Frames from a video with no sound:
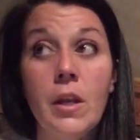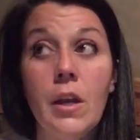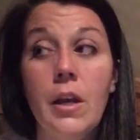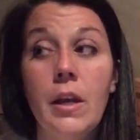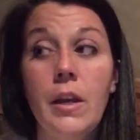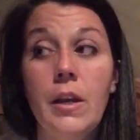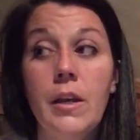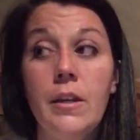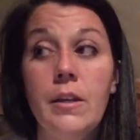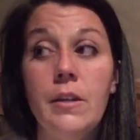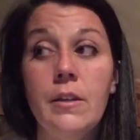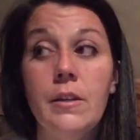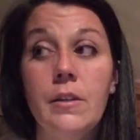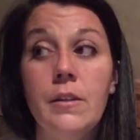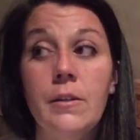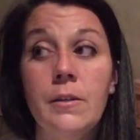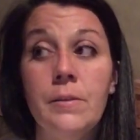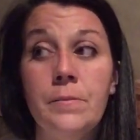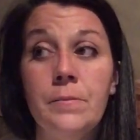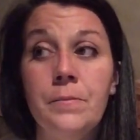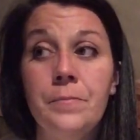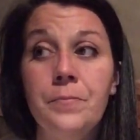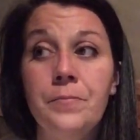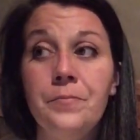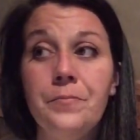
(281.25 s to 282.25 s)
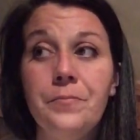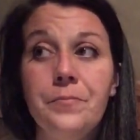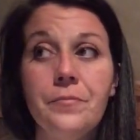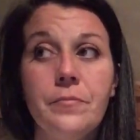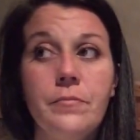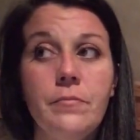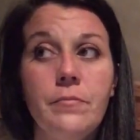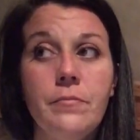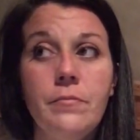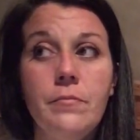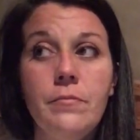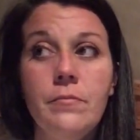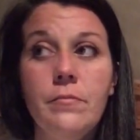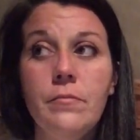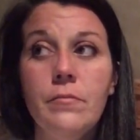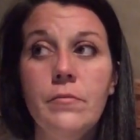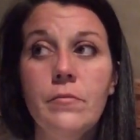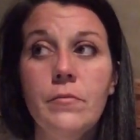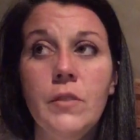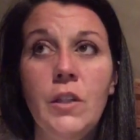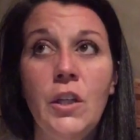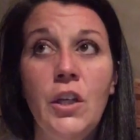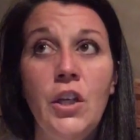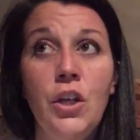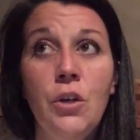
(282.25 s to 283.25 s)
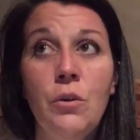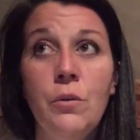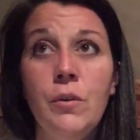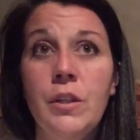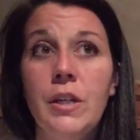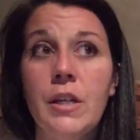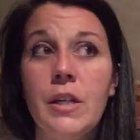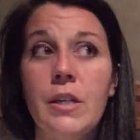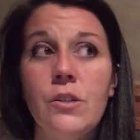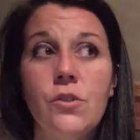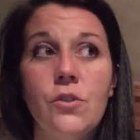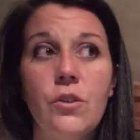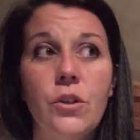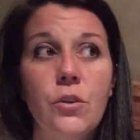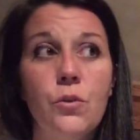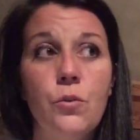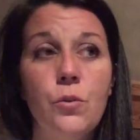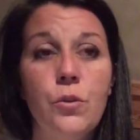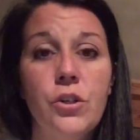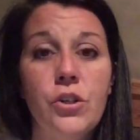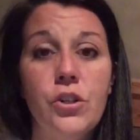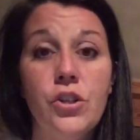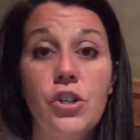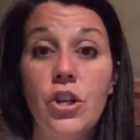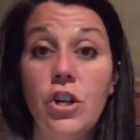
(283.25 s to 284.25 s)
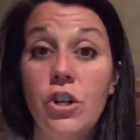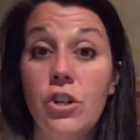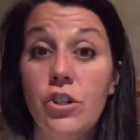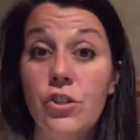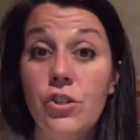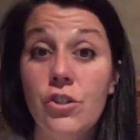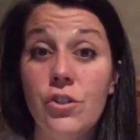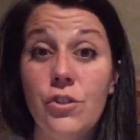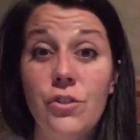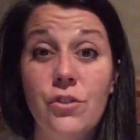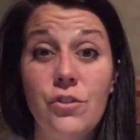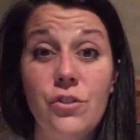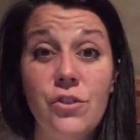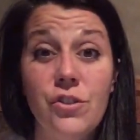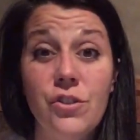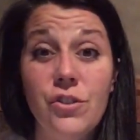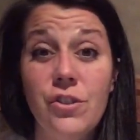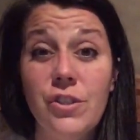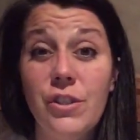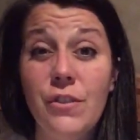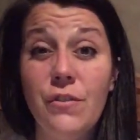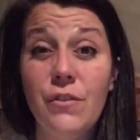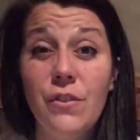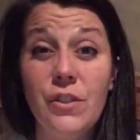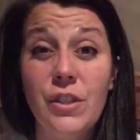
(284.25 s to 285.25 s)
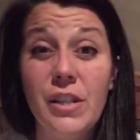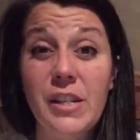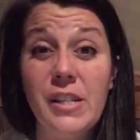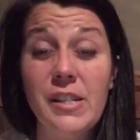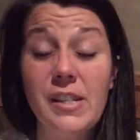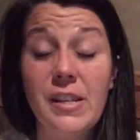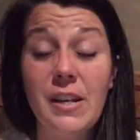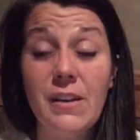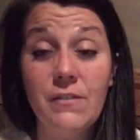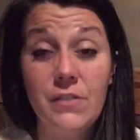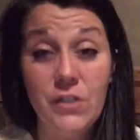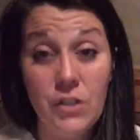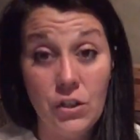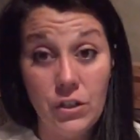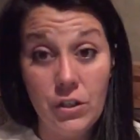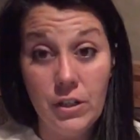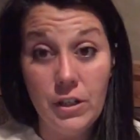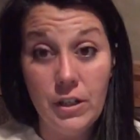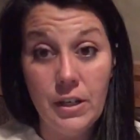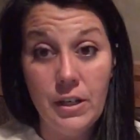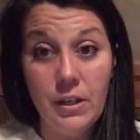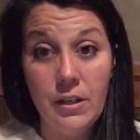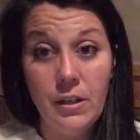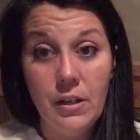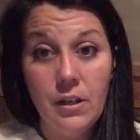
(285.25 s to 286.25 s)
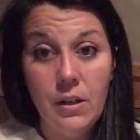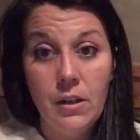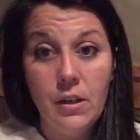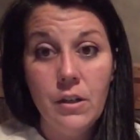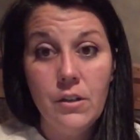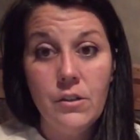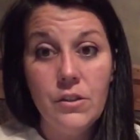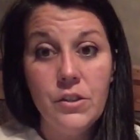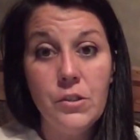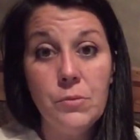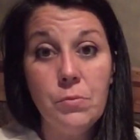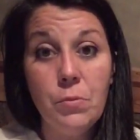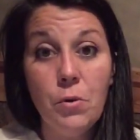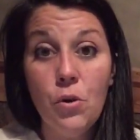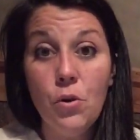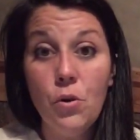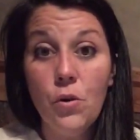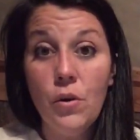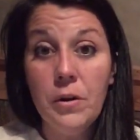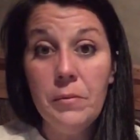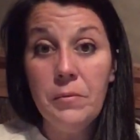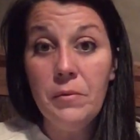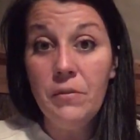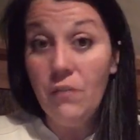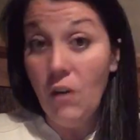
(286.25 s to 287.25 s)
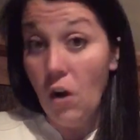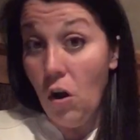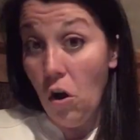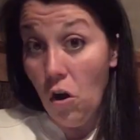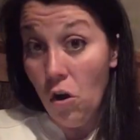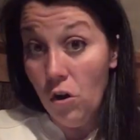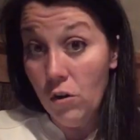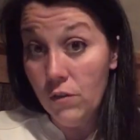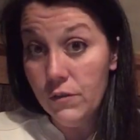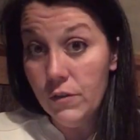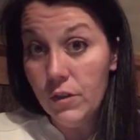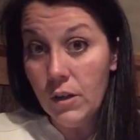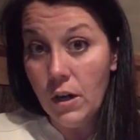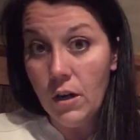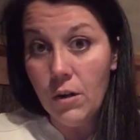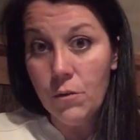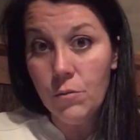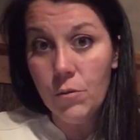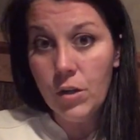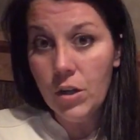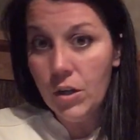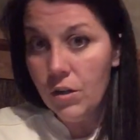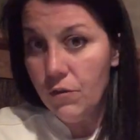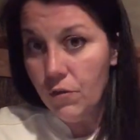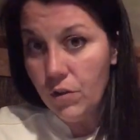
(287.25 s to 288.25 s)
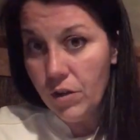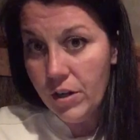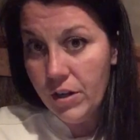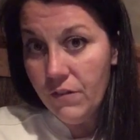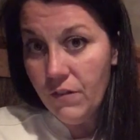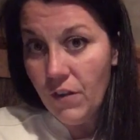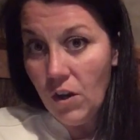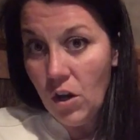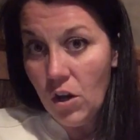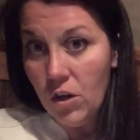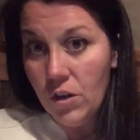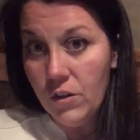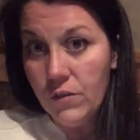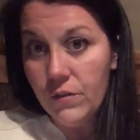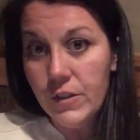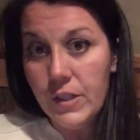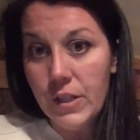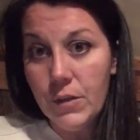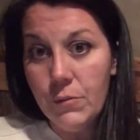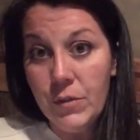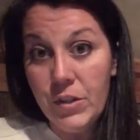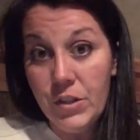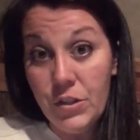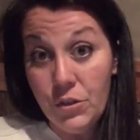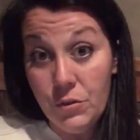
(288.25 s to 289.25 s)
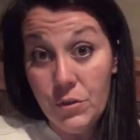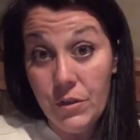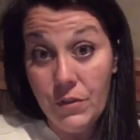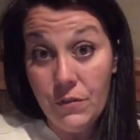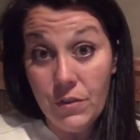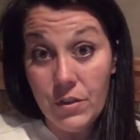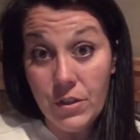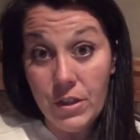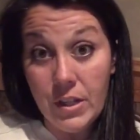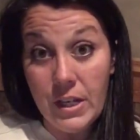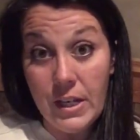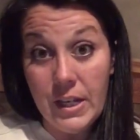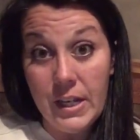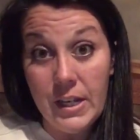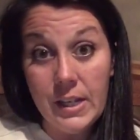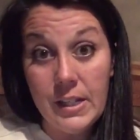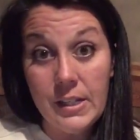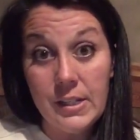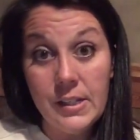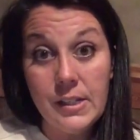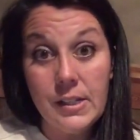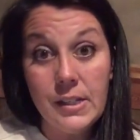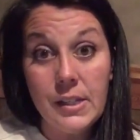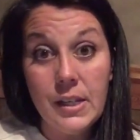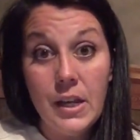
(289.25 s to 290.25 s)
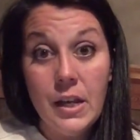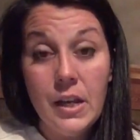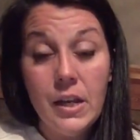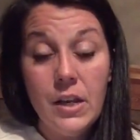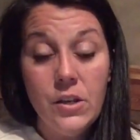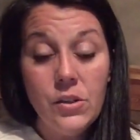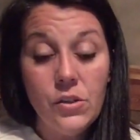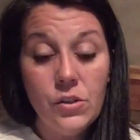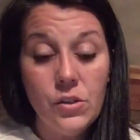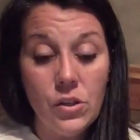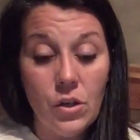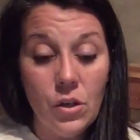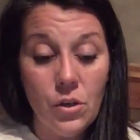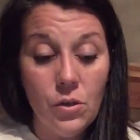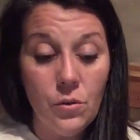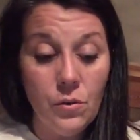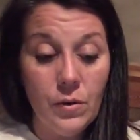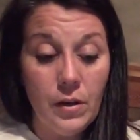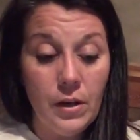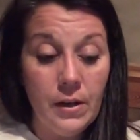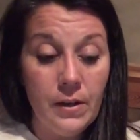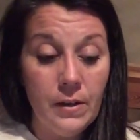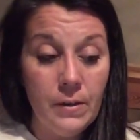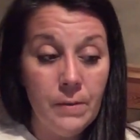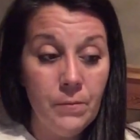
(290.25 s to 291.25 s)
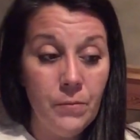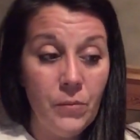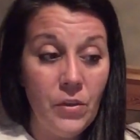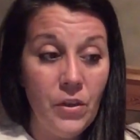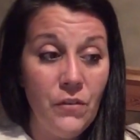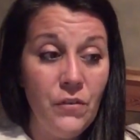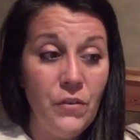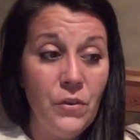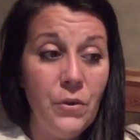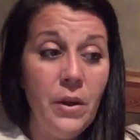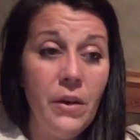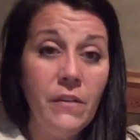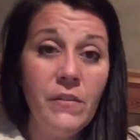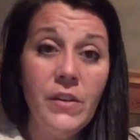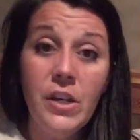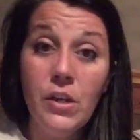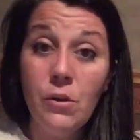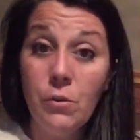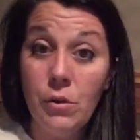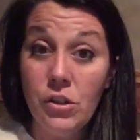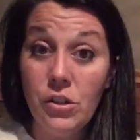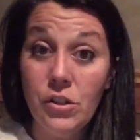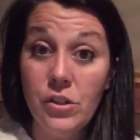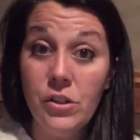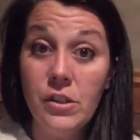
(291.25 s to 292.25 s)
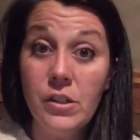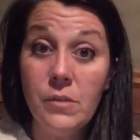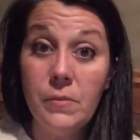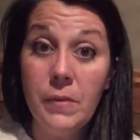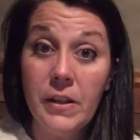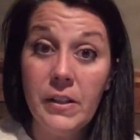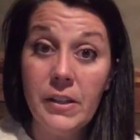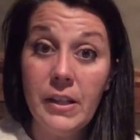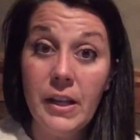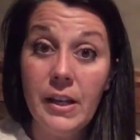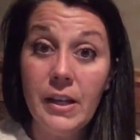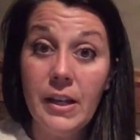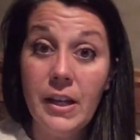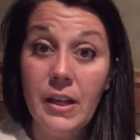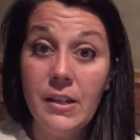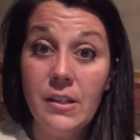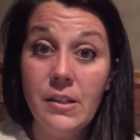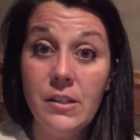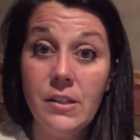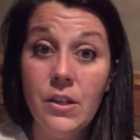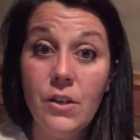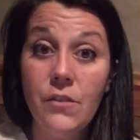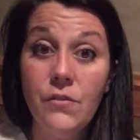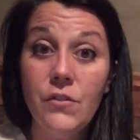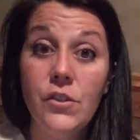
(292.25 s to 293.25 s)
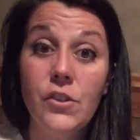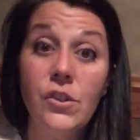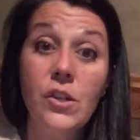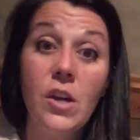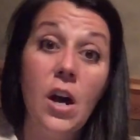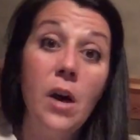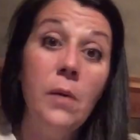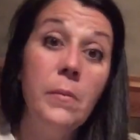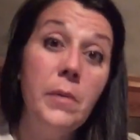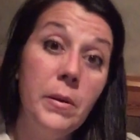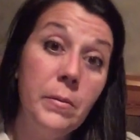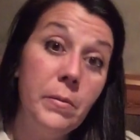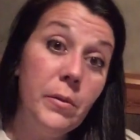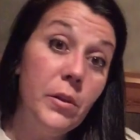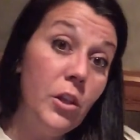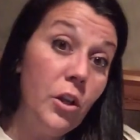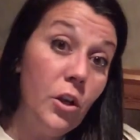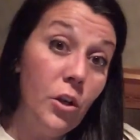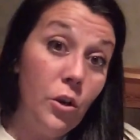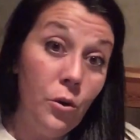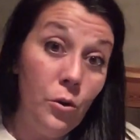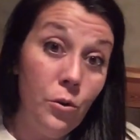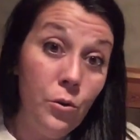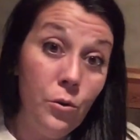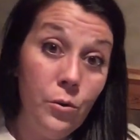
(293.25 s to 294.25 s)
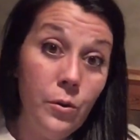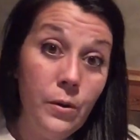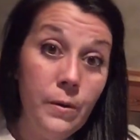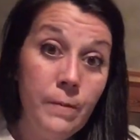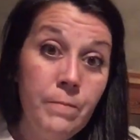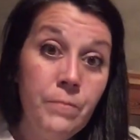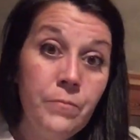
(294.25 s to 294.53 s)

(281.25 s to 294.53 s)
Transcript: And, um, you know, and then I started going to church. So there's just different things that I've done. This program evolves. Our recovery evolves. And we do different things. So um, if you have any questions about that kind of stuff, just comment below.